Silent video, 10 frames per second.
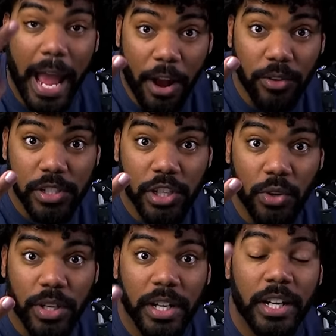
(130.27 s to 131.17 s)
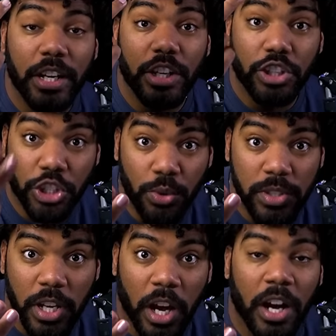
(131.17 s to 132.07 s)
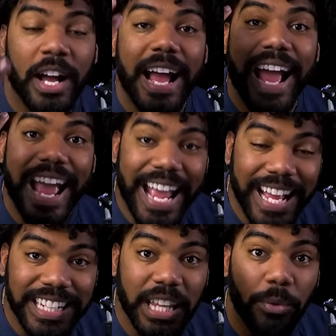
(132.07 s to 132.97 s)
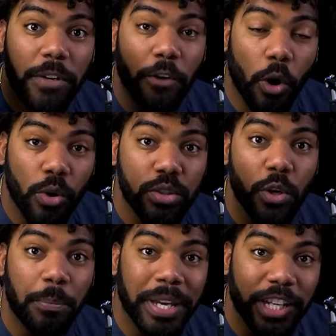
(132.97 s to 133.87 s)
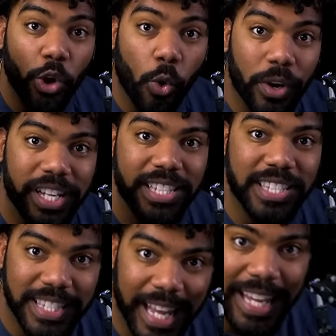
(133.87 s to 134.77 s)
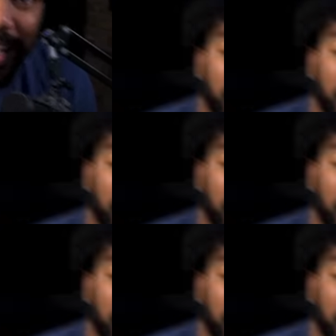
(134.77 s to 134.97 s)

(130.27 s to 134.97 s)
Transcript: Arizona, Utah, and they would have also beaten Oregon State.